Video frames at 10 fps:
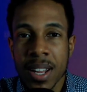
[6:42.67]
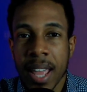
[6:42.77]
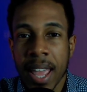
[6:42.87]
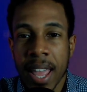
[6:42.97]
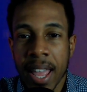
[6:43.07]

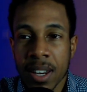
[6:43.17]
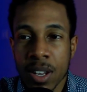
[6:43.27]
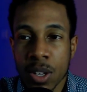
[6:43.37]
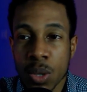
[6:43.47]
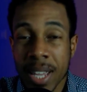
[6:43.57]

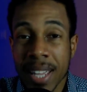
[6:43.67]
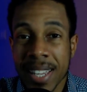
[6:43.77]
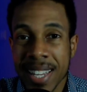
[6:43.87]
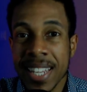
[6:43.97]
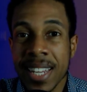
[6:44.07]
and you take
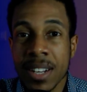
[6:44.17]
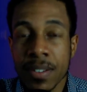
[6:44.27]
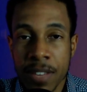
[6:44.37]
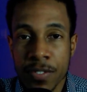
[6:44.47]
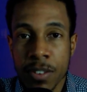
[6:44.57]
heed of
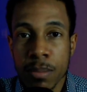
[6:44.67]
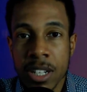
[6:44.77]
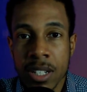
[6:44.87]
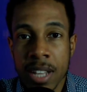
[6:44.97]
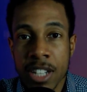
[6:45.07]
the
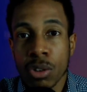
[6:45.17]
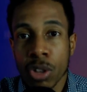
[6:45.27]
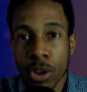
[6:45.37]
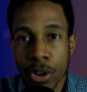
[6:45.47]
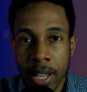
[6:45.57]
information that you're
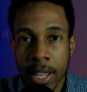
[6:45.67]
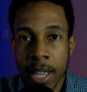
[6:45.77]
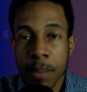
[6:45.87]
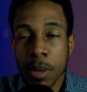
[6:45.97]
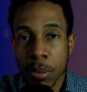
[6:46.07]
learning
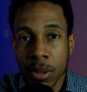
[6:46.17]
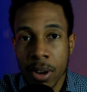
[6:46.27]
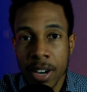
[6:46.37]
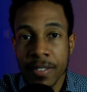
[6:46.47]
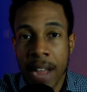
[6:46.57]
and people are
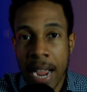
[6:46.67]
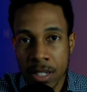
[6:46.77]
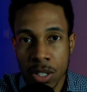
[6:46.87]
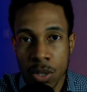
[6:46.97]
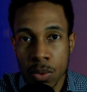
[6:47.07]

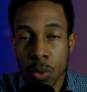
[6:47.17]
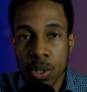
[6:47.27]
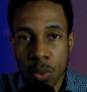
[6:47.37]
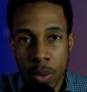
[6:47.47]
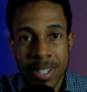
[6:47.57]
advising you, those
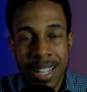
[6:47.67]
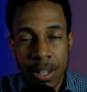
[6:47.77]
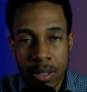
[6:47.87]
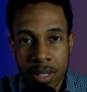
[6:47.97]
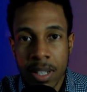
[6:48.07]
who are
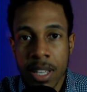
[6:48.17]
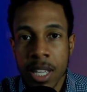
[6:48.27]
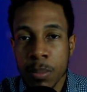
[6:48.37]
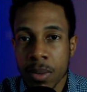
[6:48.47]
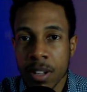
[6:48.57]
skilled in the
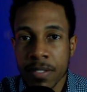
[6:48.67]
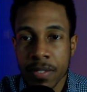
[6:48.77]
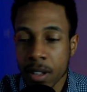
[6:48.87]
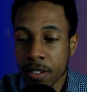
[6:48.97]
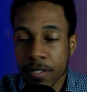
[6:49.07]
keep
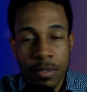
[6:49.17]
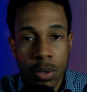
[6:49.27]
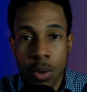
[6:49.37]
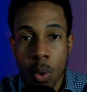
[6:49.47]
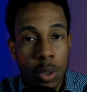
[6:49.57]
of
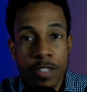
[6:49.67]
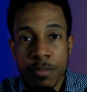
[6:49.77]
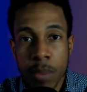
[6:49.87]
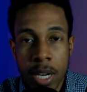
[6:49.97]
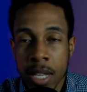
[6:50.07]
gold, of
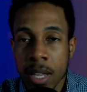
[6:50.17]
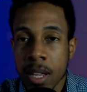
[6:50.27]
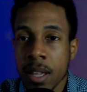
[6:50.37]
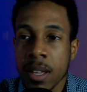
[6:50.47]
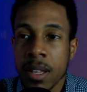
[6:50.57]
money,
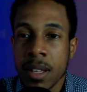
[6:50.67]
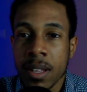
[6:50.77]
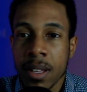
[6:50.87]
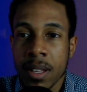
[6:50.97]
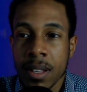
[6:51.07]

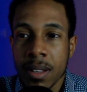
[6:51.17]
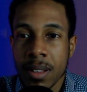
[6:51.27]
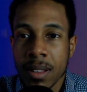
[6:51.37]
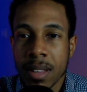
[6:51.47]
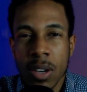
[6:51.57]

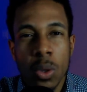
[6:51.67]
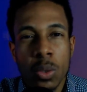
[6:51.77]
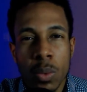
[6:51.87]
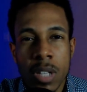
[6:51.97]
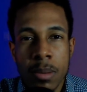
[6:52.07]
then gold
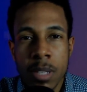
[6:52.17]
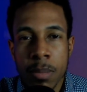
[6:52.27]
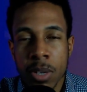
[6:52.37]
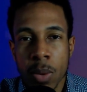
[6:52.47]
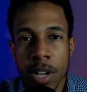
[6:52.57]
will stop
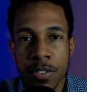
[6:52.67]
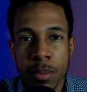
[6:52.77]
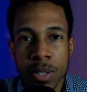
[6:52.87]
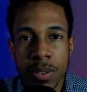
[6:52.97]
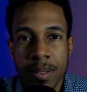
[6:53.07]
slipping away
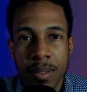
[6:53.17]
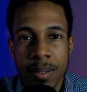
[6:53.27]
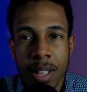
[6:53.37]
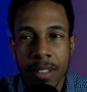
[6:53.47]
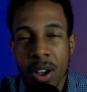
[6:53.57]
from you.
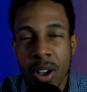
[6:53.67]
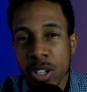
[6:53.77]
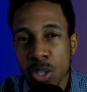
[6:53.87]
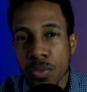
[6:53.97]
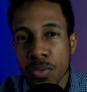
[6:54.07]
As long
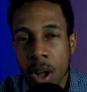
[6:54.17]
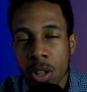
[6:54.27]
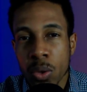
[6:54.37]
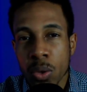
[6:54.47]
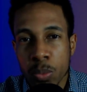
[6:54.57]
as you
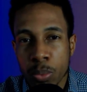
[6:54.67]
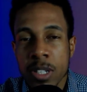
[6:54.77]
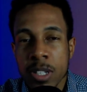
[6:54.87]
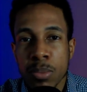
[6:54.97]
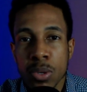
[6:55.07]
follow those
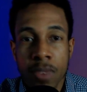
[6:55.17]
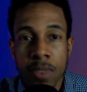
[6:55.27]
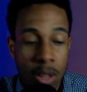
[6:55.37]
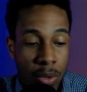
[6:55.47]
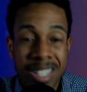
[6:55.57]
principles,
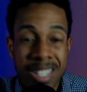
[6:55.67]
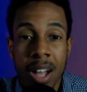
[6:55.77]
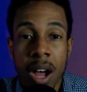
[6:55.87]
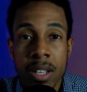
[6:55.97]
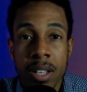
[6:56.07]
follow these
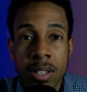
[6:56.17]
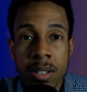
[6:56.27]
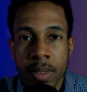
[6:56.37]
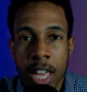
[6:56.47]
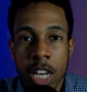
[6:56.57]
laws,
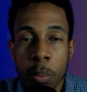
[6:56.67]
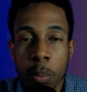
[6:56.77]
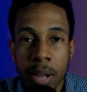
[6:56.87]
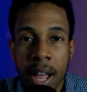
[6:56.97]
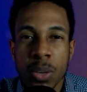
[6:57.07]
and you
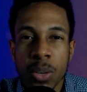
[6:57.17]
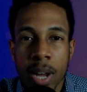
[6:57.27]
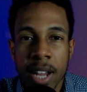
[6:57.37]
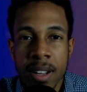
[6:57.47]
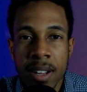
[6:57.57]
apply the right